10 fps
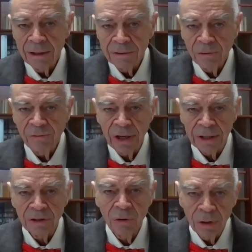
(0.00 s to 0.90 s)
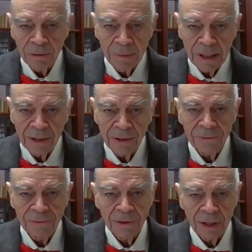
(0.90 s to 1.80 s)
You'll find court
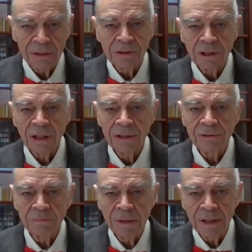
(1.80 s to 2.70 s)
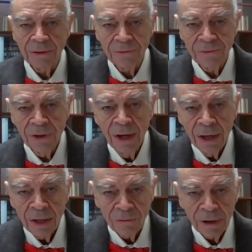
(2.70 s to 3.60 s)
minutes, legislative minutes,
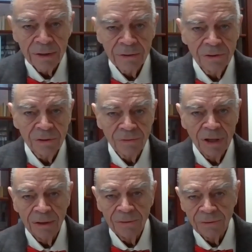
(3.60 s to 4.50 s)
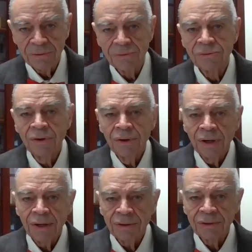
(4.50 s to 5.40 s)
records of cases,
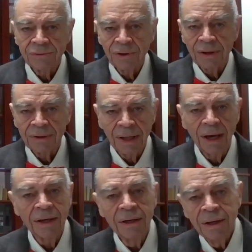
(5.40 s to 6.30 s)
and things like that.